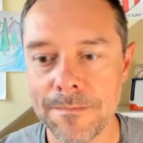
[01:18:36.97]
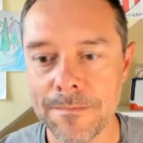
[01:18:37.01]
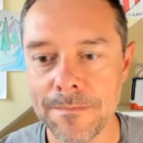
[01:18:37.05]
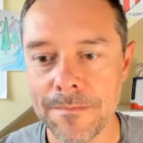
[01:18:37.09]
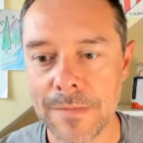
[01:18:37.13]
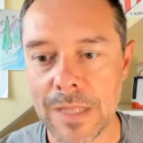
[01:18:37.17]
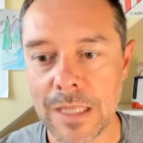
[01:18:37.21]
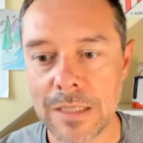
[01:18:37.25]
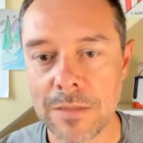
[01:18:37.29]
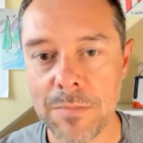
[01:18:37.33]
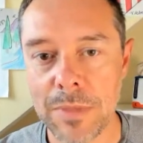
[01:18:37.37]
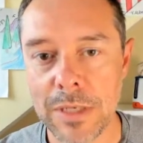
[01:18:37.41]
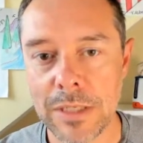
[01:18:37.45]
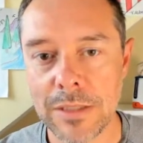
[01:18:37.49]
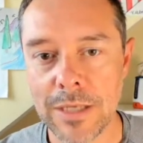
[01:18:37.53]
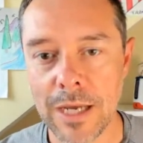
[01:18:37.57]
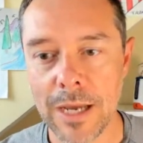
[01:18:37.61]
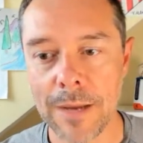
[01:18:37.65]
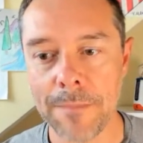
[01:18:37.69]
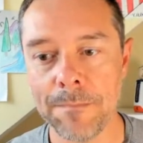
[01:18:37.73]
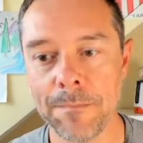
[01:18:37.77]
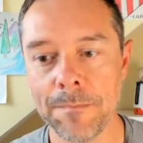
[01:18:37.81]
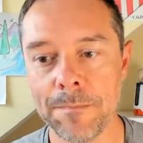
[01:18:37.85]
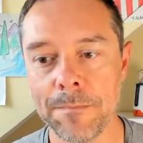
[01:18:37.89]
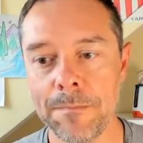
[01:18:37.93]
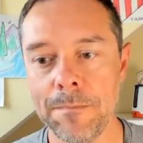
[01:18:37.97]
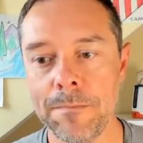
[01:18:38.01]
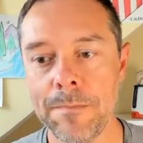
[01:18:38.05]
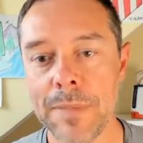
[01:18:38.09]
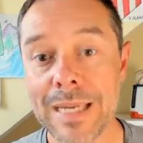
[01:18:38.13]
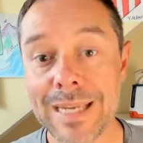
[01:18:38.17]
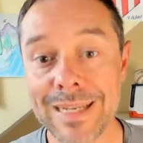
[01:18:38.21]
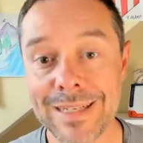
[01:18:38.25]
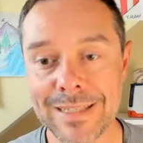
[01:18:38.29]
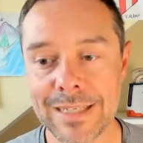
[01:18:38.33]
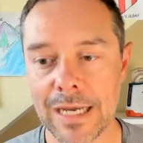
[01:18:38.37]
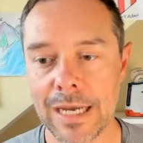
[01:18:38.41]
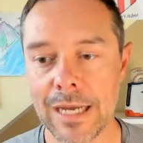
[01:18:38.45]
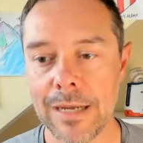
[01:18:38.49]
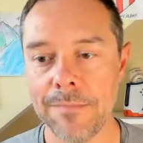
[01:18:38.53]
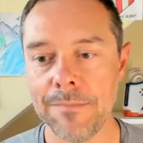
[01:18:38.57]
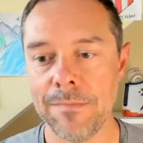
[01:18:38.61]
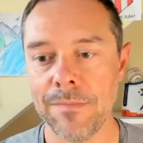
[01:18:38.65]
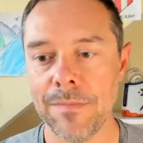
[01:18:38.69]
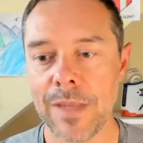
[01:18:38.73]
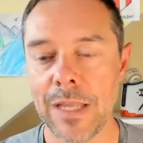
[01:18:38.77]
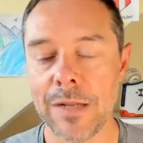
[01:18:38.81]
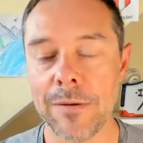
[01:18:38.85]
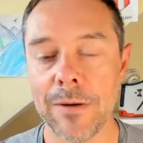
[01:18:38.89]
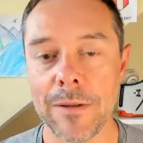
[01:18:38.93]
That's big time. Big time.
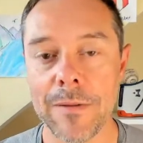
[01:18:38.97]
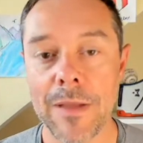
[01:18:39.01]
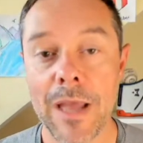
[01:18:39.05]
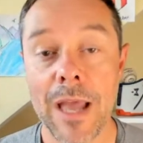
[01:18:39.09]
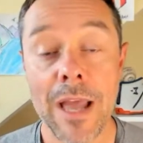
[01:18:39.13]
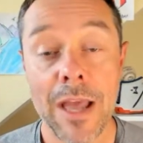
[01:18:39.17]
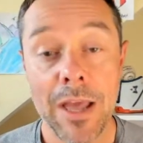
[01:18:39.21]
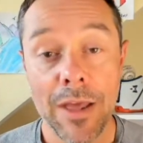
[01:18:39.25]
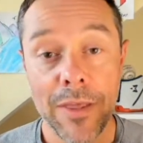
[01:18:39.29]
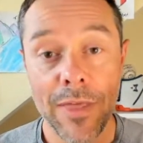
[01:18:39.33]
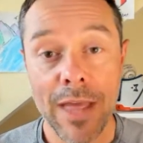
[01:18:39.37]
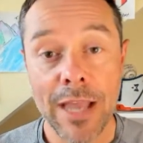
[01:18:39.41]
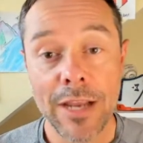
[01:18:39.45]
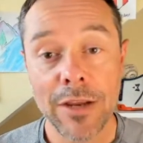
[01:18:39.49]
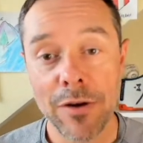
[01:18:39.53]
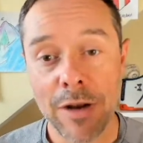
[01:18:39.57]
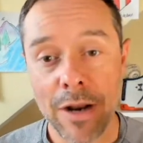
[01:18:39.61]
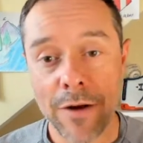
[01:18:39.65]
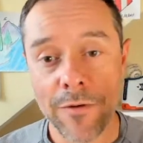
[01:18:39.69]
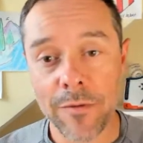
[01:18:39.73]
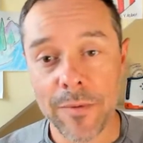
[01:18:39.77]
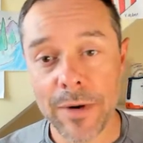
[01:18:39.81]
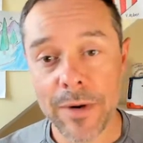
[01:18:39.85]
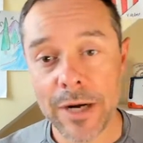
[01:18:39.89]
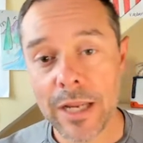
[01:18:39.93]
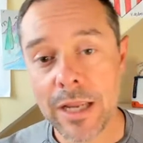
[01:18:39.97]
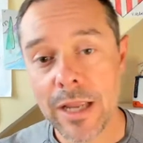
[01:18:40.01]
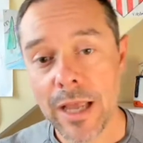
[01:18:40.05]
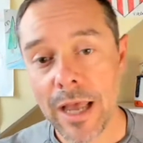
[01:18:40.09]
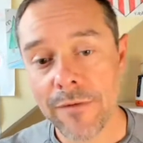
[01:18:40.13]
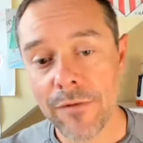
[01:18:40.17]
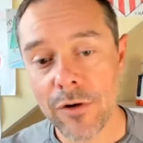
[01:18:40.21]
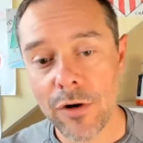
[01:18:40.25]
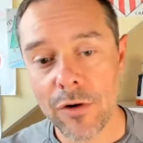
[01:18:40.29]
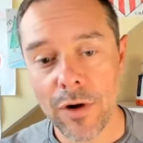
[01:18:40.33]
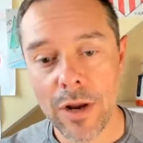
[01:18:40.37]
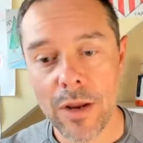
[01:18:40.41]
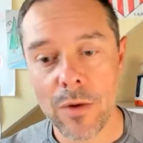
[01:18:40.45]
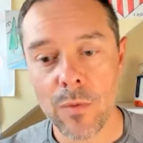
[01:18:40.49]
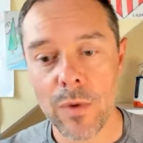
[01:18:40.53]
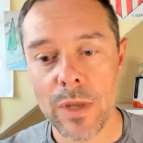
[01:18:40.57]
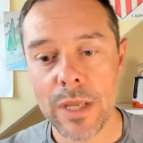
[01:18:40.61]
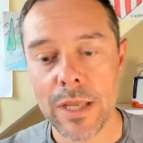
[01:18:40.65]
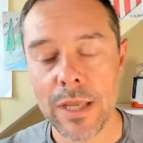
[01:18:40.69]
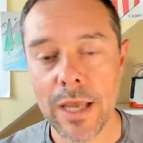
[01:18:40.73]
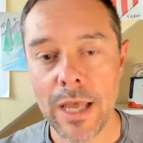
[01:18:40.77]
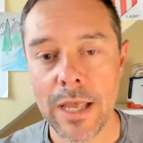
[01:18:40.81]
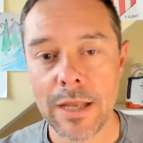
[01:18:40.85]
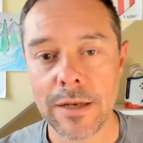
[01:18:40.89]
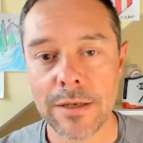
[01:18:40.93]
Anyway, thank you to everybody. Have a great
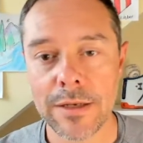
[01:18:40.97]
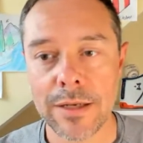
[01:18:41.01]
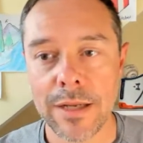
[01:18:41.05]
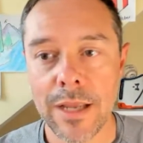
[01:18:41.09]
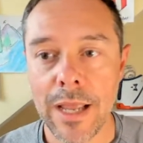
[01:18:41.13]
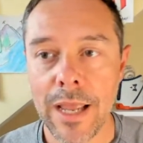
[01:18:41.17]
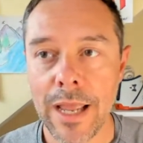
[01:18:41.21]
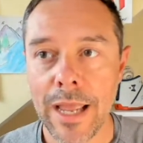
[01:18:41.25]
weekend.